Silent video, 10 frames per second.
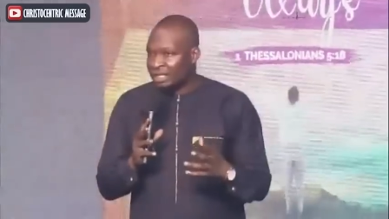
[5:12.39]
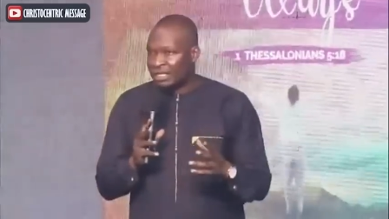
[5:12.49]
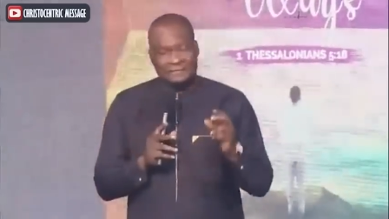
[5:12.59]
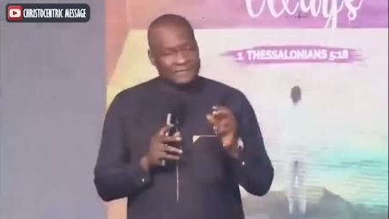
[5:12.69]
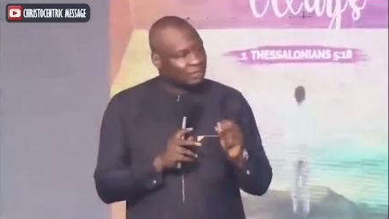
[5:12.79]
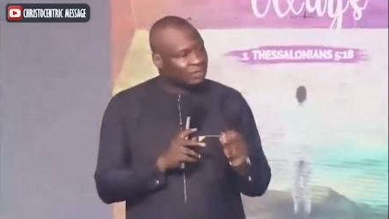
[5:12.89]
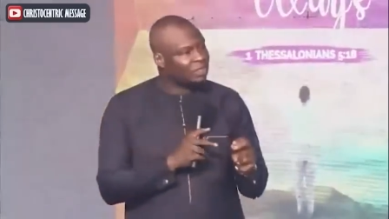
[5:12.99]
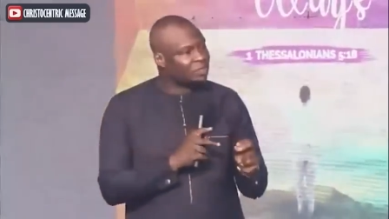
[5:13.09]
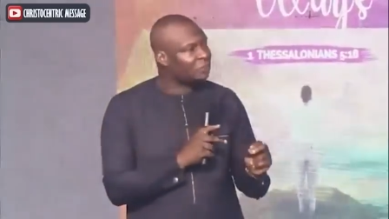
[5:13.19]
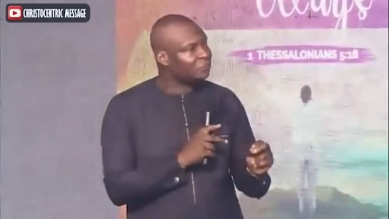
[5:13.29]
the
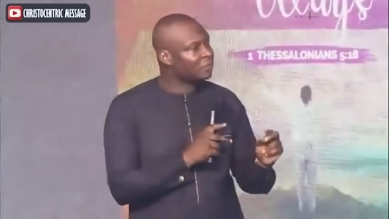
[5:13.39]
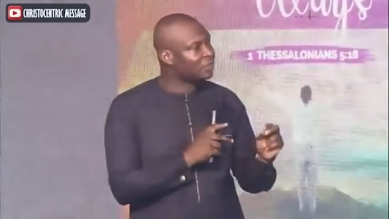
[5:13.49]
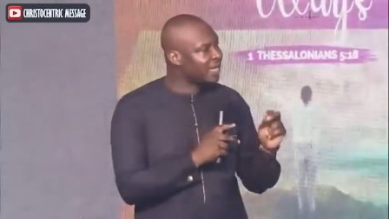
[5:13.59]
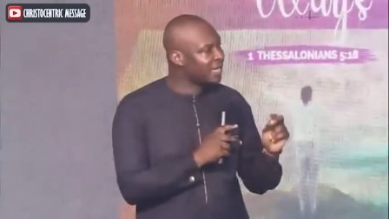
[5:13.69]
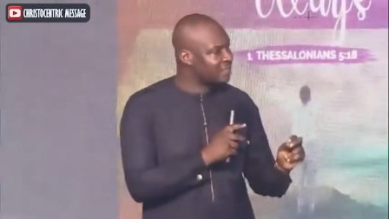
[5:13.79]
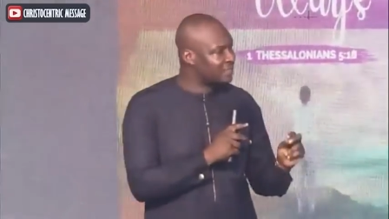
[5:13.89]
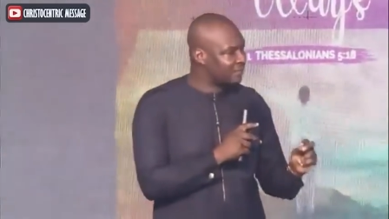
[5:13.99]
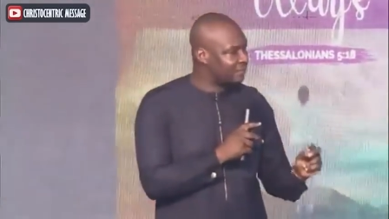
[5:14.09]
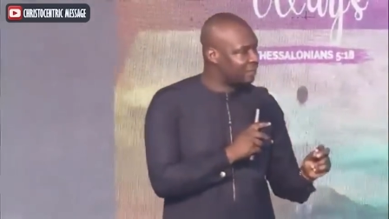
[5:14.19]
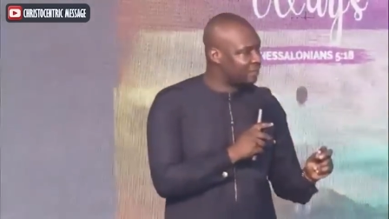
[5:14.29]
foundation for
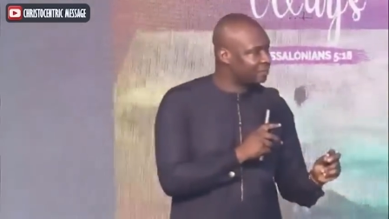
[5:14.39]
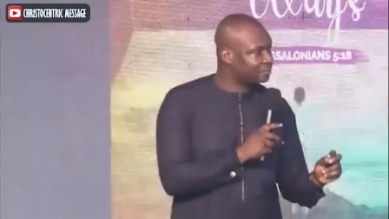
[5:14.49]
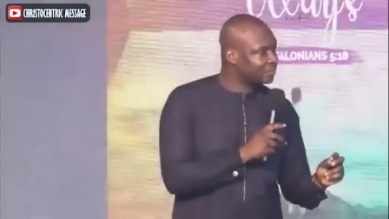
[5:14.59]
thanksgiving